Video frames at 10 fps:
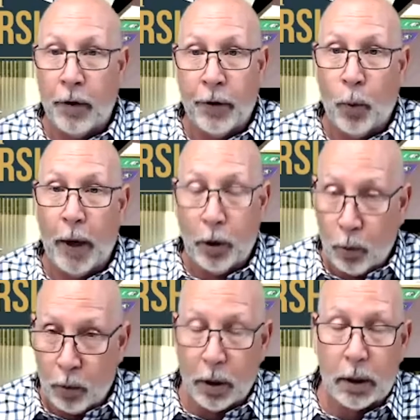the way to
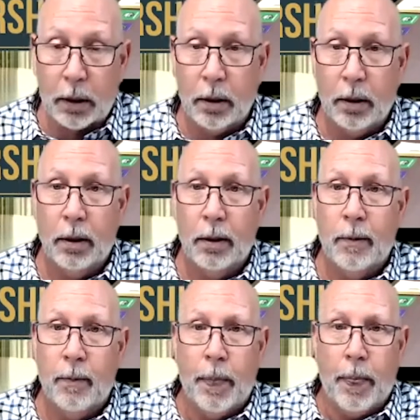work.
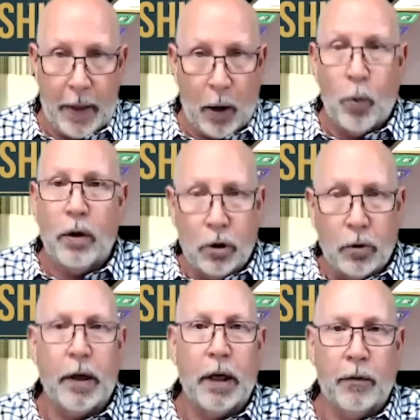They will
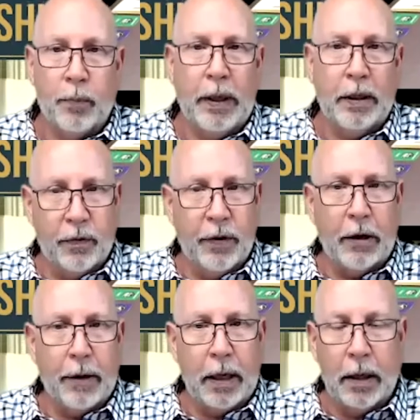grieve, but it's
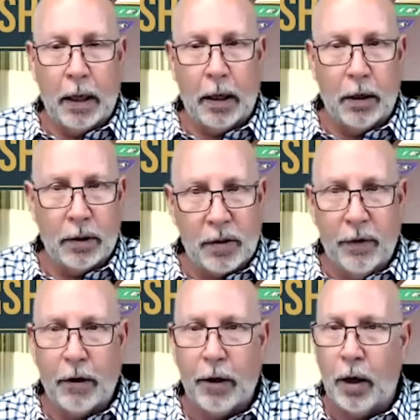very, you know, it's
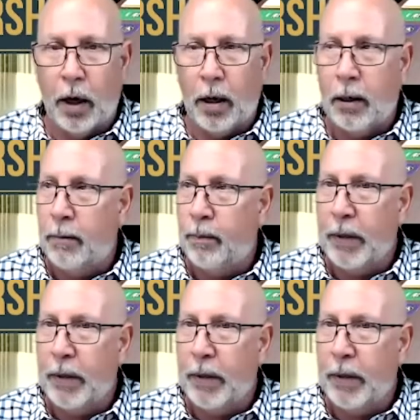very um,